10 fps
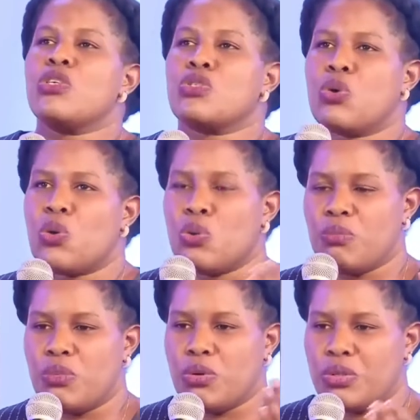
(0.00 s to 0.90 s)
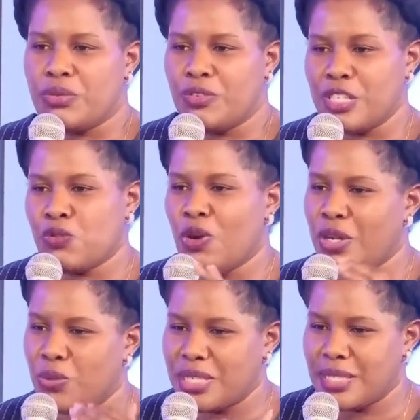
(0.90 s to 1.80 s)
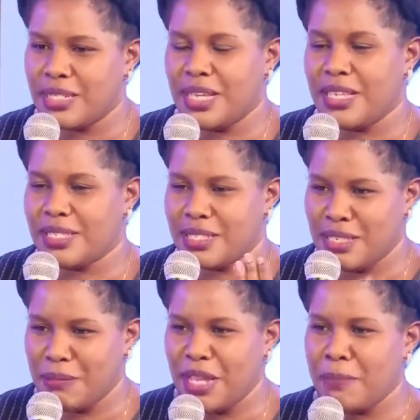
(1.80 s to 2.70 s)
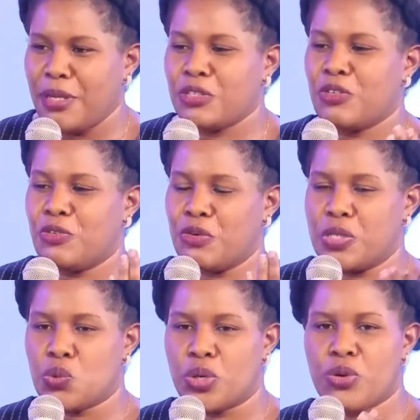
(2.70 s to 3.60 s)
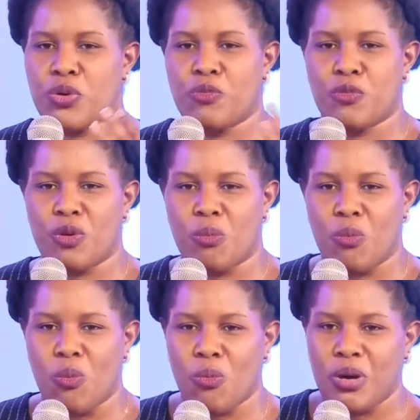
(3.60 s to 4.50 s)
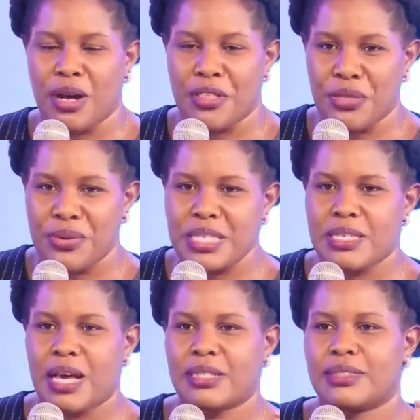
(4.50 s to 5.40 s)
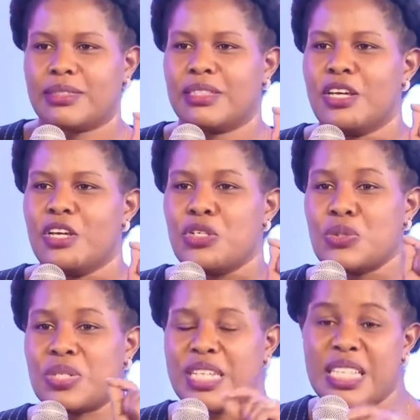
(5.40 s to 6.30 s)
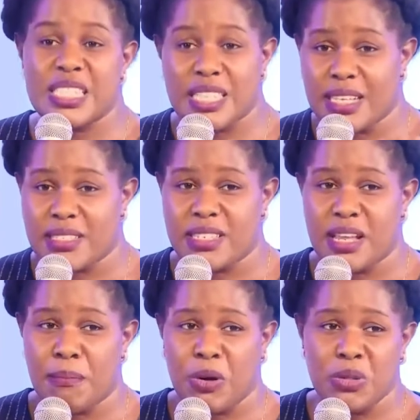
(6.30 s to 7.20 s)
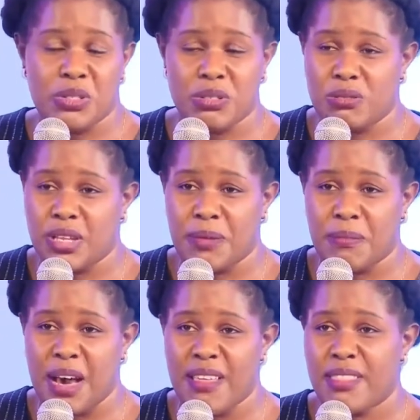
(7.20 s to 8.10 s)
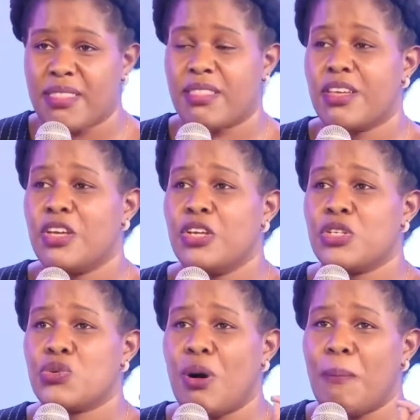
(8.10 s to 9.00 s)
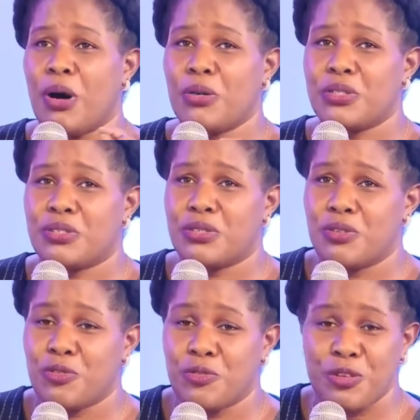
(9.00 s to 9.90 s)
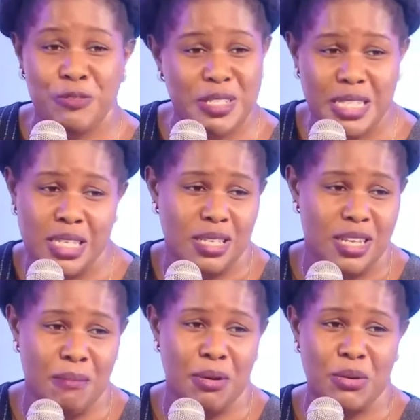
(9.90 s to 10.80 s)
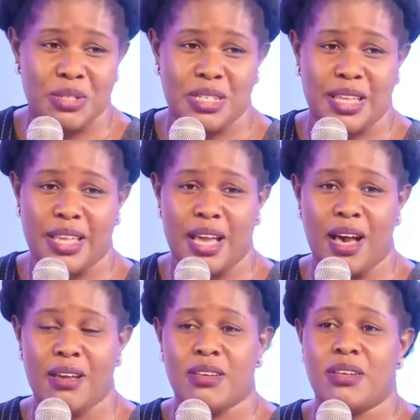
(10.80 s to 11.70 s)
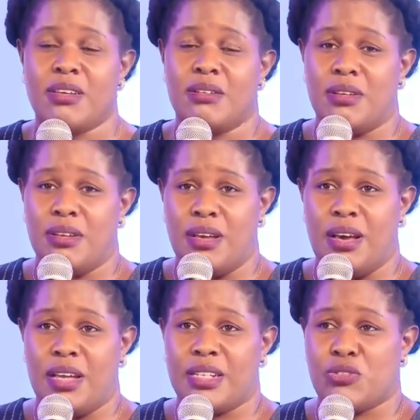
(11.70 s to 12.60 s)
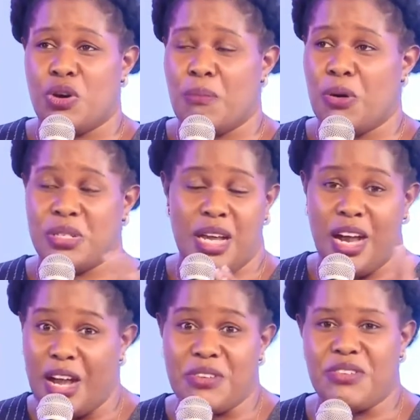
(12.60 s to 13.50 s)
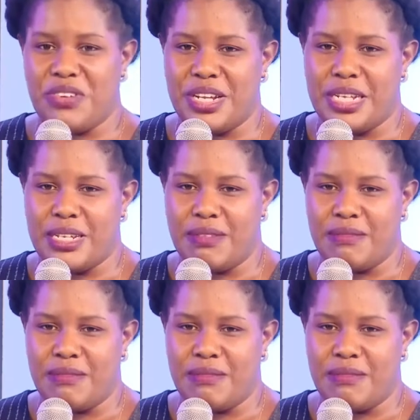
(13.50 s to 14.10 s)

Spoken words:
So fast forward, I start supplying passion fruits. We grow from 3 sacks to 10 sacks in about a month, to about 50 in about a year, and to about 100.